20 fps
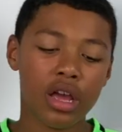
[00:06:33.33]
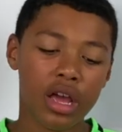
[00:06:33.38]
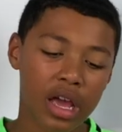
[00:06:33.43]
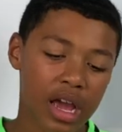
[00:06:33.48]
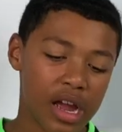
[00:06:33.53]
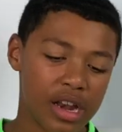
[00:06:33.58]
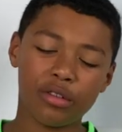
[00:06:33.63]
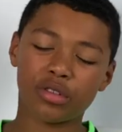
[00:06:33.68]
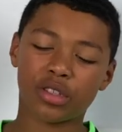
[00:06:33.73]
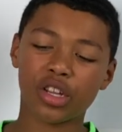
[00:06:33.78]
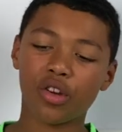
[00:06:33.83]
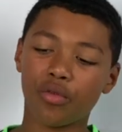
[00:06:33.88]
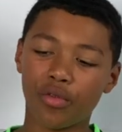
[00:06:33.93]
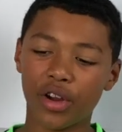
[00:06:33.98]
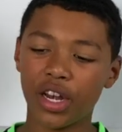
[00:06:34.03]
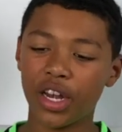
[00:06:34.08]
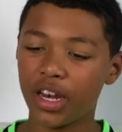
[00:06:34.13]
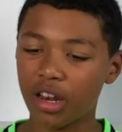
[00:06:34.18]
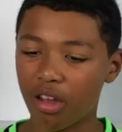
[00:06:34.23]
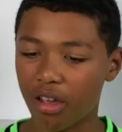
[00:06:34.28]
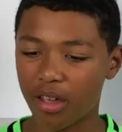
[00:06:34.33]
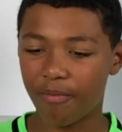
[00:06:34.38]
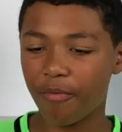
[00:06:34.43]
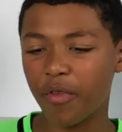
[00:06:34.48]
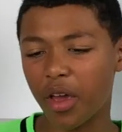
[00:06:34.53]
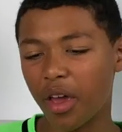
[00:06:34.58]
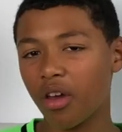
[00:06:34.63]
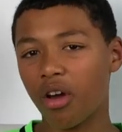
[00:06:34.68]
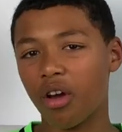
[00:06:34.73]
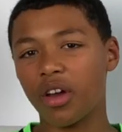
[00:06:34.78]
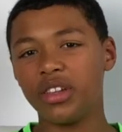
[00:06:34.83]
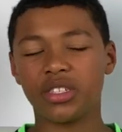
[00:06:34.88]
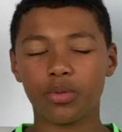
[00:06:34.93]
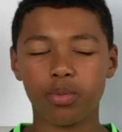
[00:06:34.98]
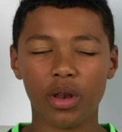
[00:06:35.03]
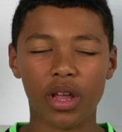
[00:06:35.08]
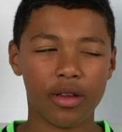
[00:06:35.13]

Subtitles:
and there was no really like VAR interplay.